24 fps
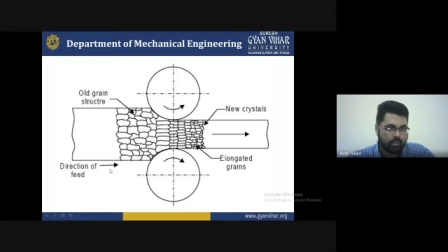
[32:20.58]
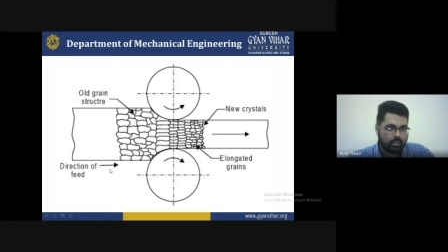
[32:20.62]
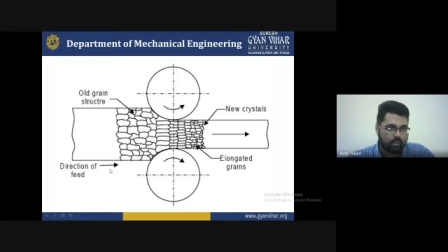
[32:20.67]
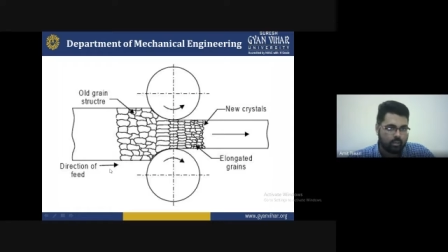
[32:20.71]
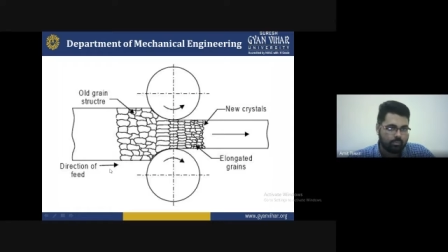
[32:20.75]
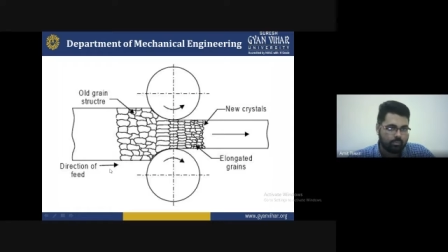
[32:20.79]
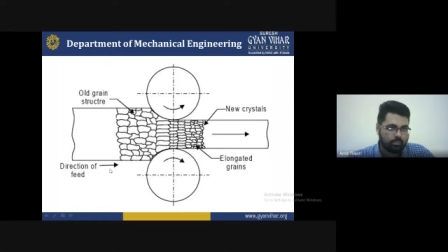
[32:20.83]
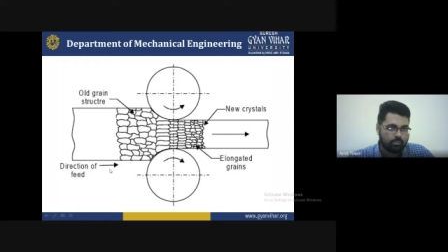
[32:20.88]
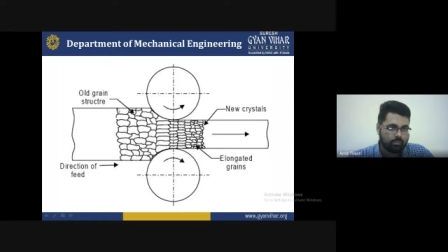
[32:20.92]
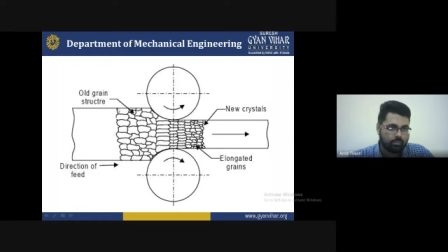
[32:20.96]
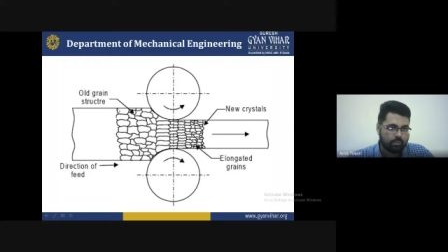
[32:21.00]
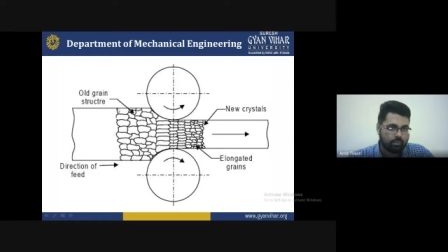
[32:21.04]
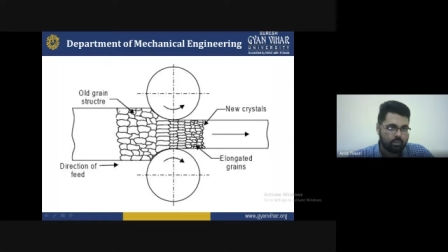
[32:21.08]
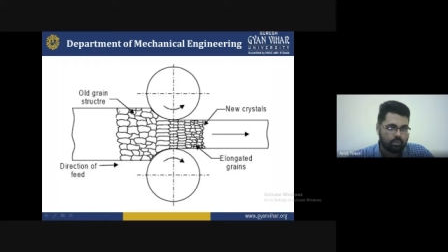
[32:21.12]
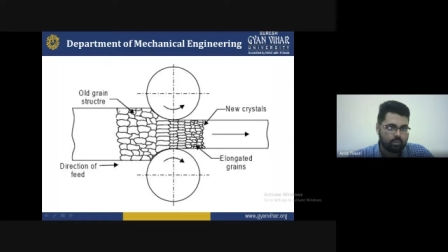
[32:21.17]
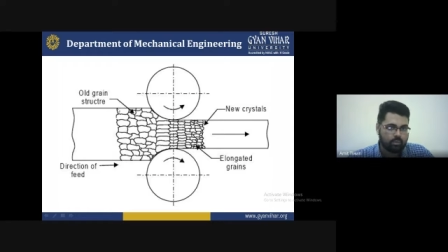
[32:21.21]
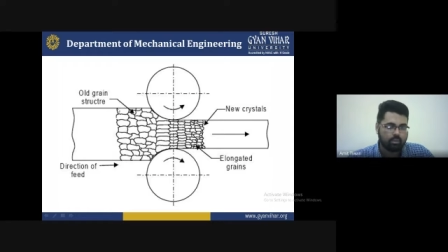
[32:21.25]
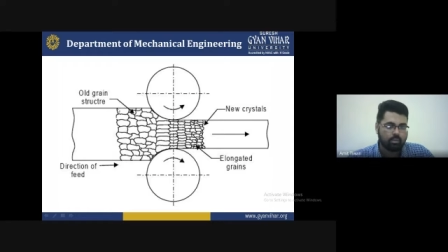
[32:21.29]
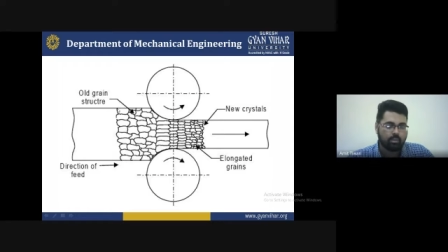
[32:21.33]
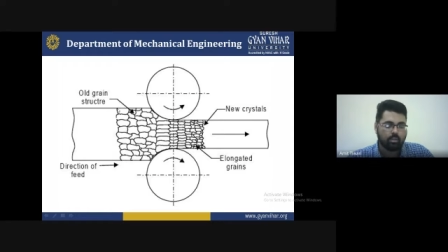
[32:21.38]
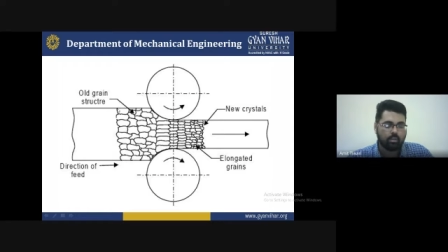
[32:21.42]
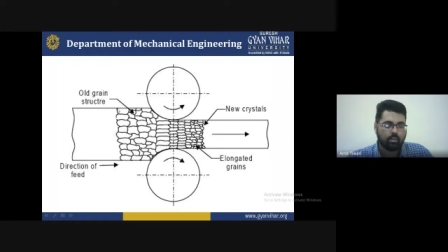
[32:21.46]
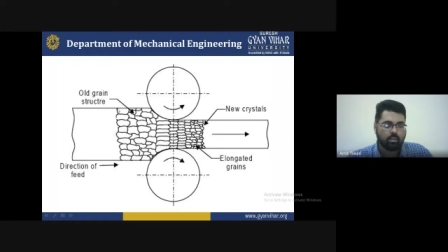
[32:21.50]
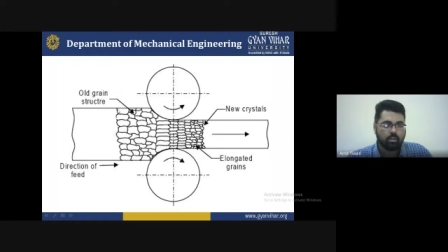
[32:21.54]

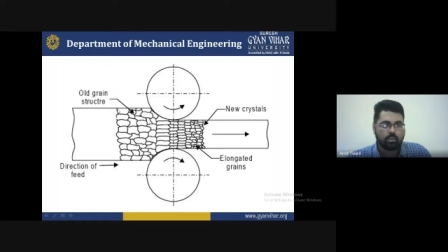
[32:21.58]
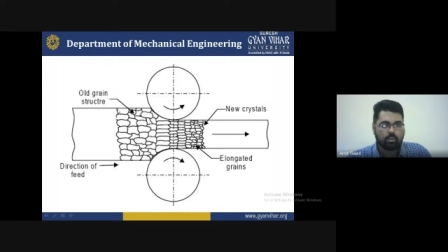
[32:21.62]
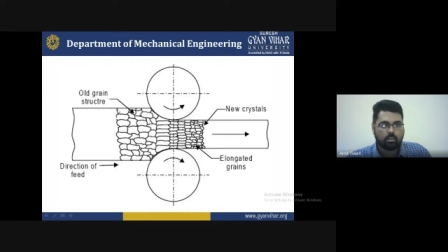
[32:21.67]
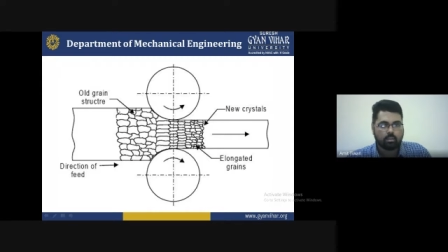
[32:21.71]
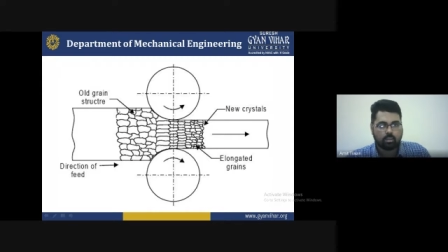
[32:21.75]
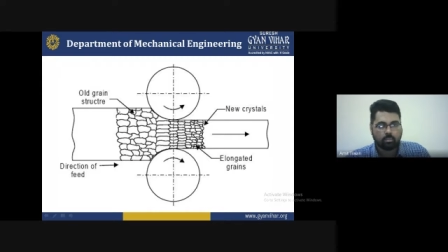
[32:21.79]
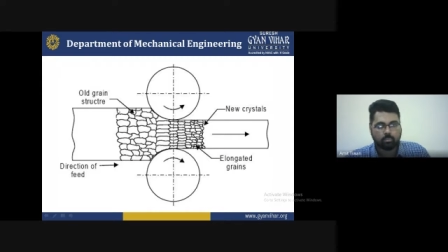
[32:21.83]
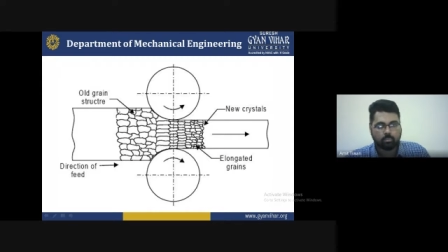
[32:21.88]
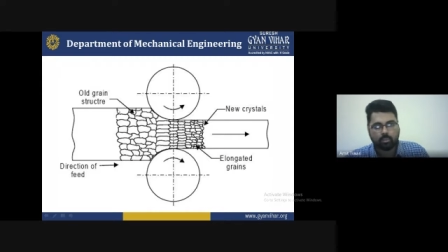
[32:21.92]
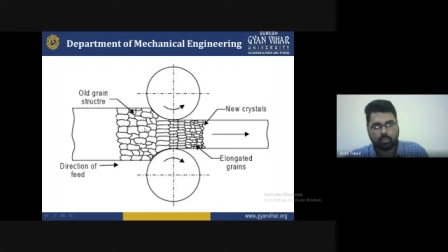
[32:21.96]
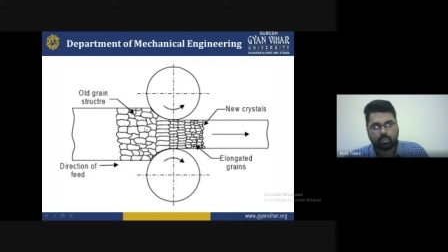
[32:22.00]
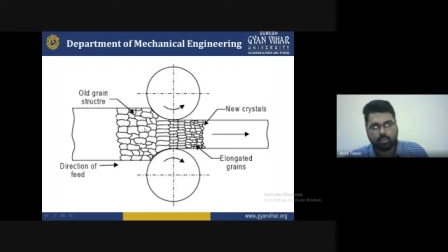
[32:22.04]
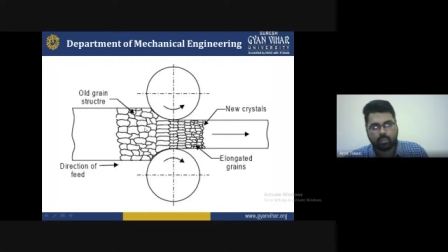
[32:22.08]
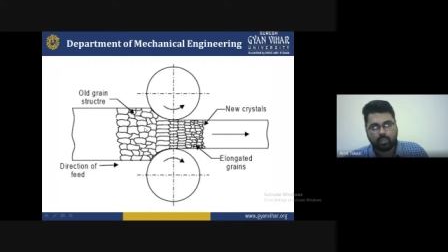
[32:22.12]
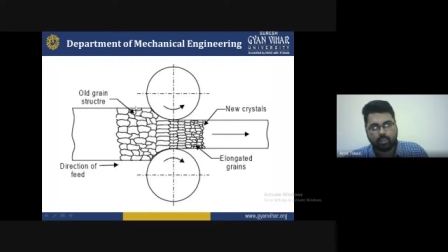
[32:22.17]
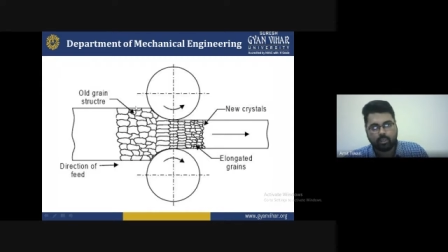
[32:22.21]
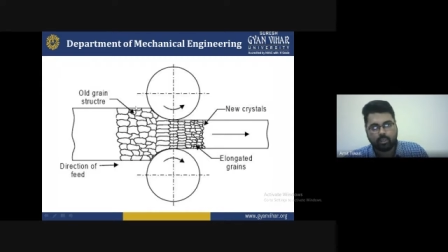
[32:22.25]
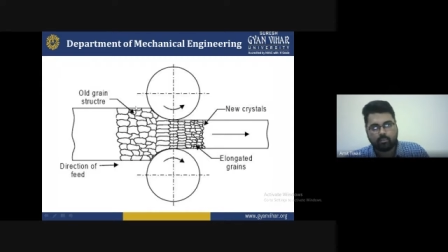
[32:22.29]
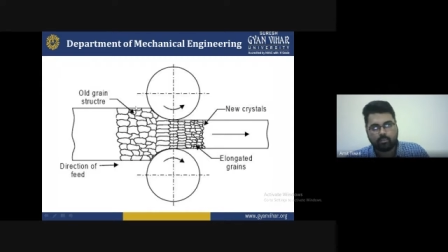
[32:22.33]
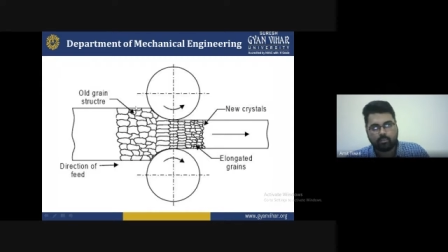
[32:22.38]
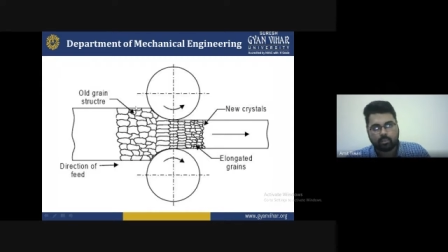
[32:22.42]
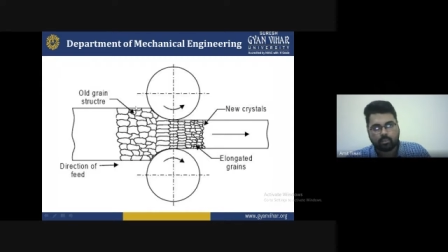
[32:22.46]
the material with a